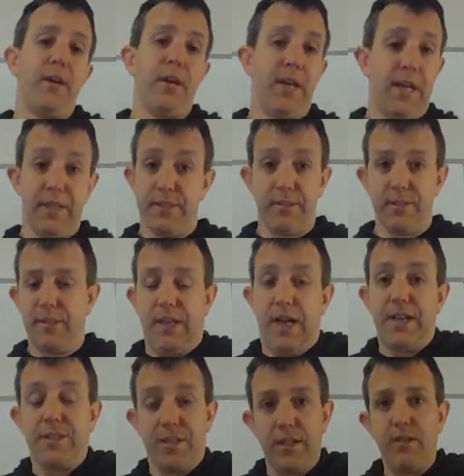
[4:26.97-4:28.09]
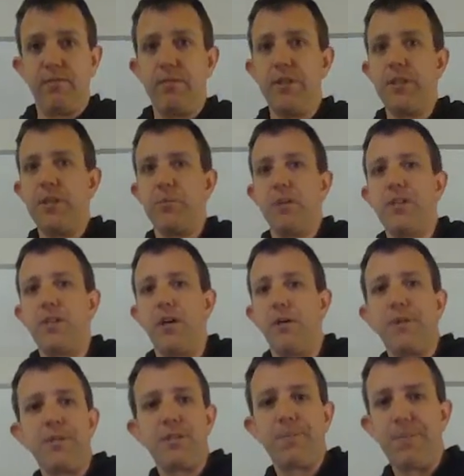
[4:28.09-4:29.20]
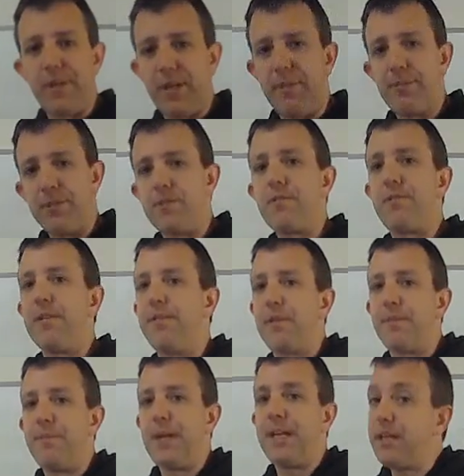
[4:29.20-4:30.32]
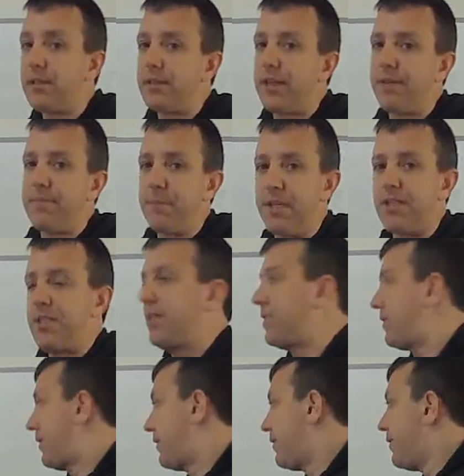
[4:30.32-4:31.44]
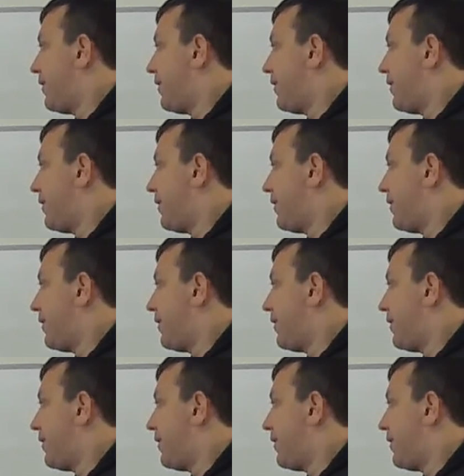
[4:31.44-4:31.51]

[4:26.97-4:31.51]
And actually, they really will always split up your derivative, making your life much easier.